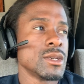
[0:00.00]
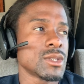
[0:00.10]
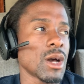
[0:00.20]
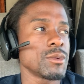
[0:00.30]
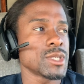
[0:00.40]

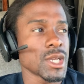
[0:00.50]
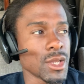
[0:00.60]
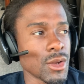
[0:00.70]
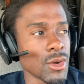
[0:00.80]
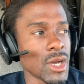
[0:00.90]
So I was like,
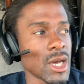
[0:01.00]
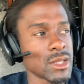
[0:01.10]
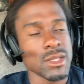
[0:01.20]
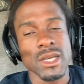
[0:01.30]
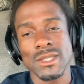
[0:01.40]
you know what, I
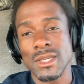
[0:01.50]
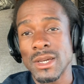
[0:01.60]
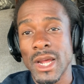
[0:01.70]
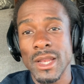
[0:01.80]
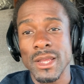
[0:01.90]
think that's a
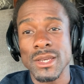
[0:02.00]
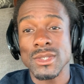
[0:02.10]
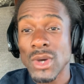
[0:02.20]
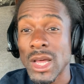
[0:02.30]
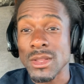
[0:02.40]
good idea.
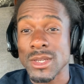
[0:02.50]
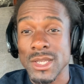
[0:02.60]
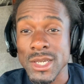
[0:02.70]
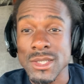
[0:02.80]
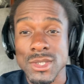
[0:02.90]
So I
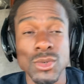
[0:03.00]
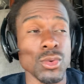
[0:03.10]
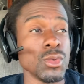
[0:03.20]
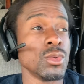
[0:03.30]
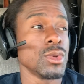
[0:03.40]
looked
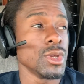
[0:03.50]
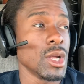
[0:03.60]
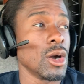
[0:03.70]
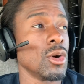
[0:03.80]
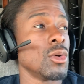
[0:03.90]
into,
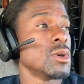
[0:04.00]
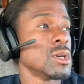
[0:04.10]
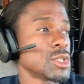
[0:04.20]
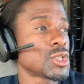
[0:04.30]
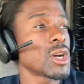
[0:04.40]

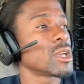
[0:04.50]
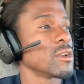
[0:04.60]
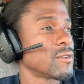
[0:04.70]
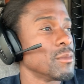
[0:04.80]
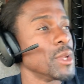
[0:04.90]

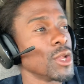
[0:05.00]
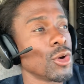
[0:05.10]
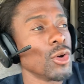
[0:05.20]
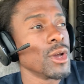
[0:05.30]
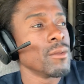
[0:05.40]
trucking from then
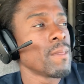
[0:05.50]
on.